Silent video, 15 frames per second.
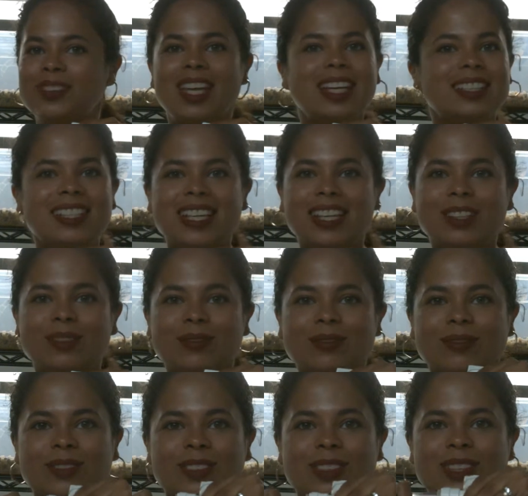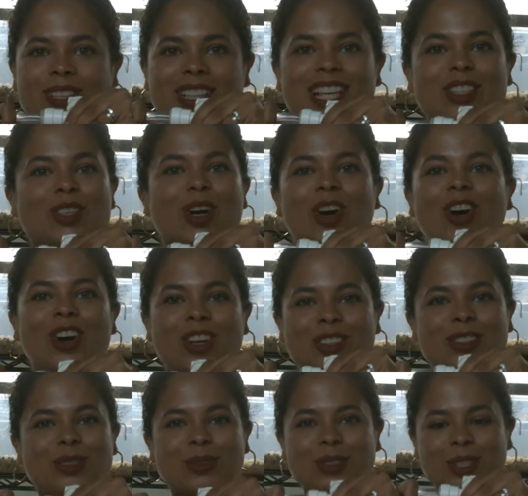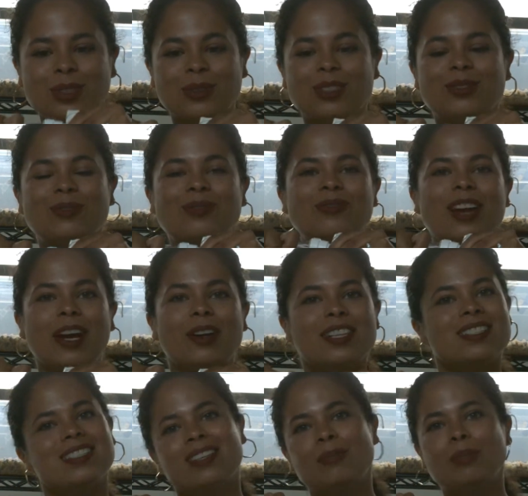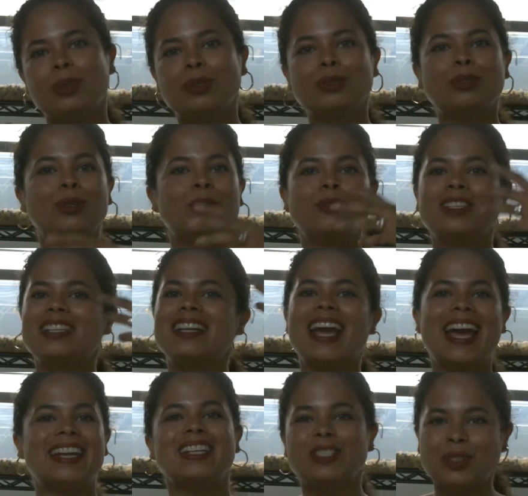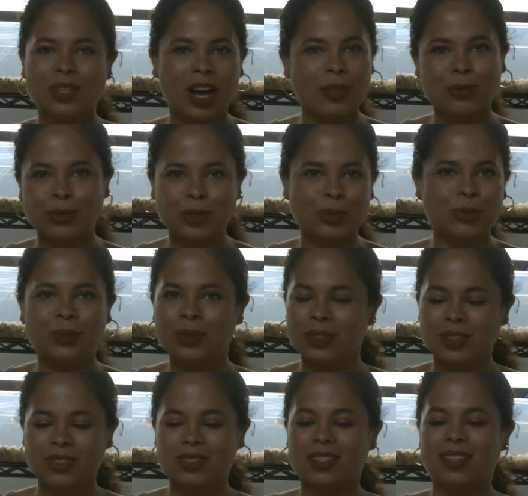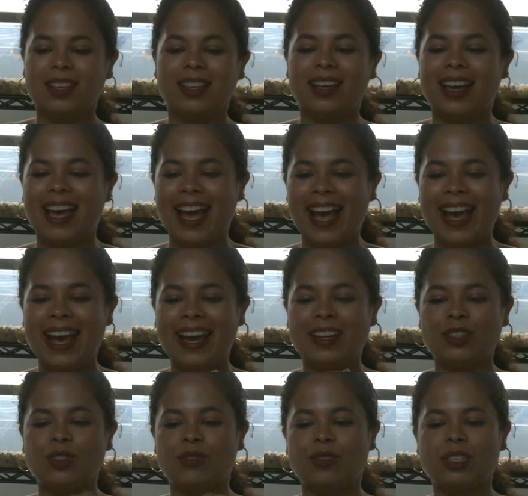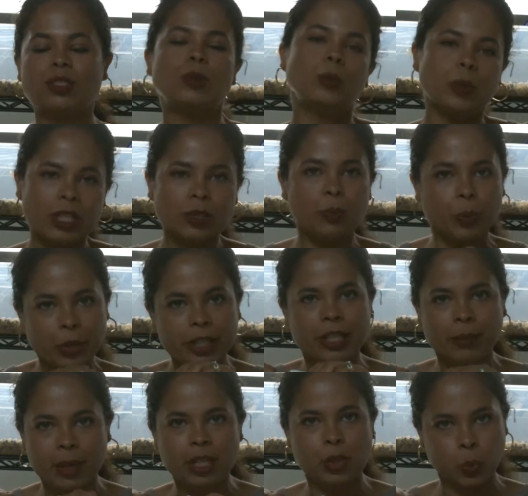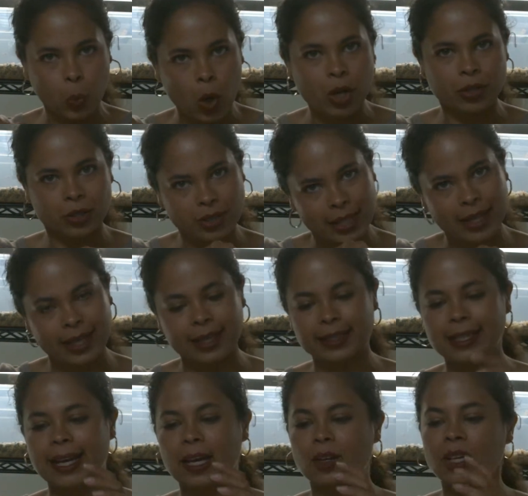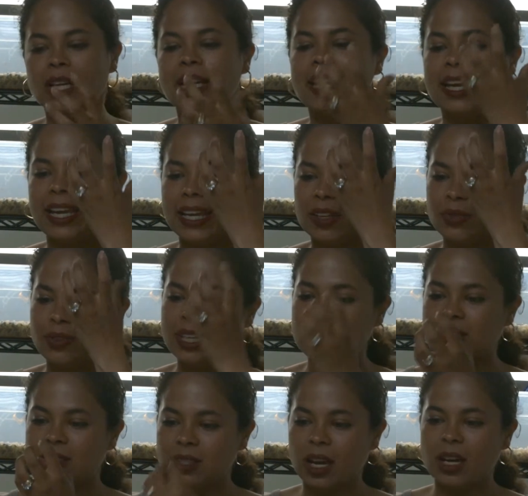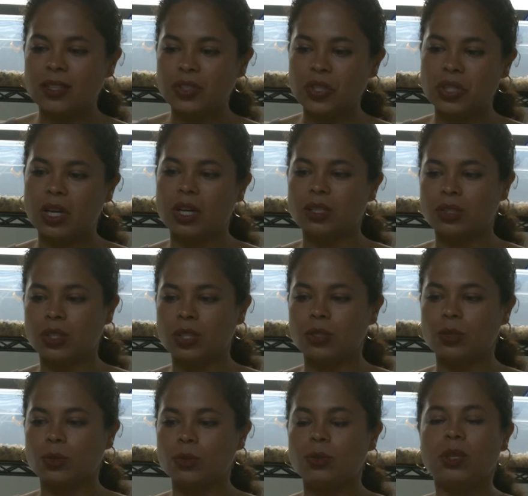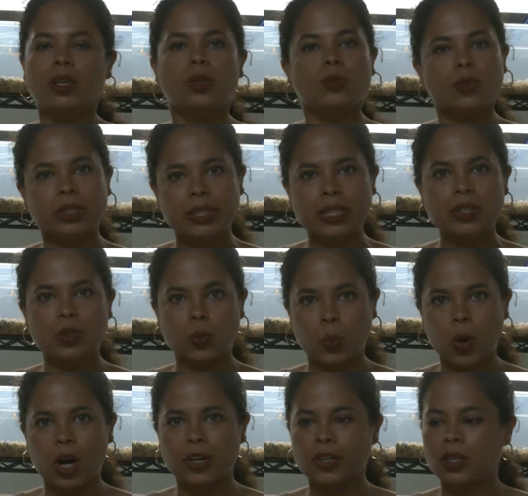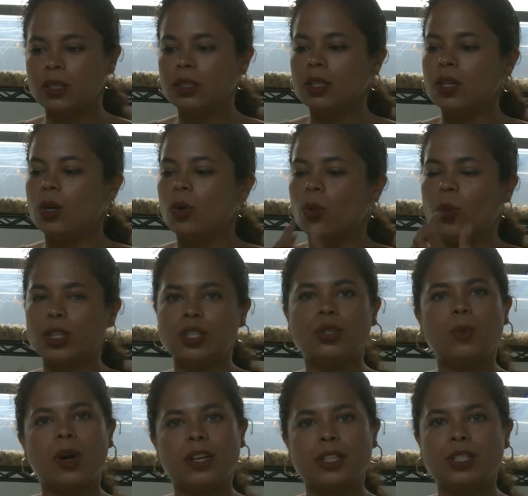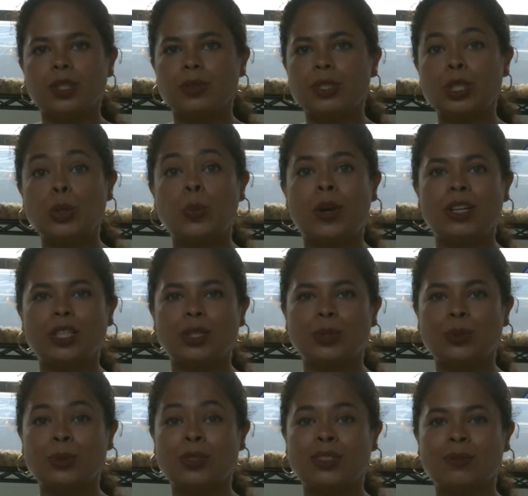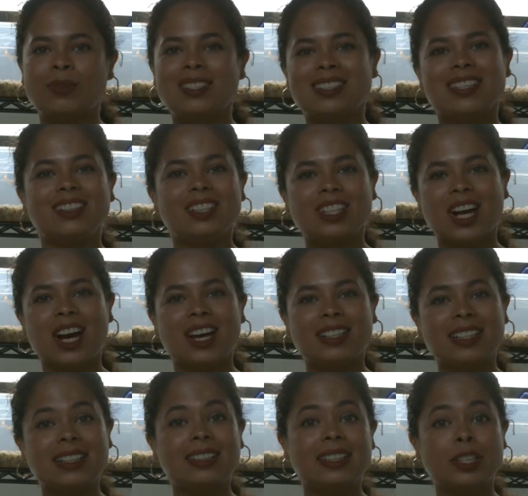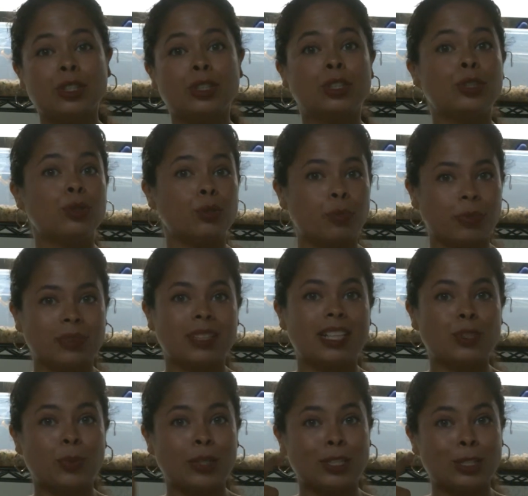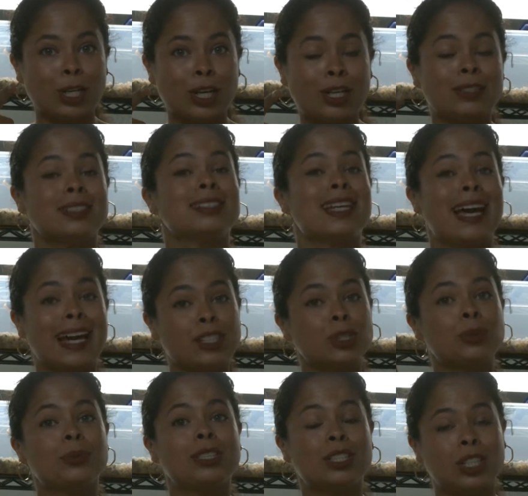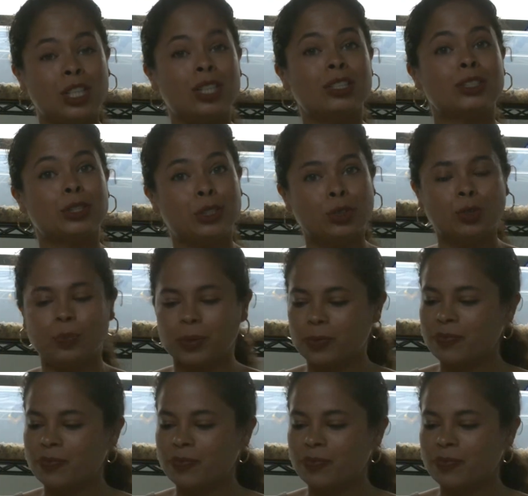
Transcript: That's it. That's all you do. It's very simple. You don't need any other tools. And this is pretty much watertight. Now, if it does start to release water, what you want to do is you want to use some silicone clear goop. That's what it's called. It's actually called goop.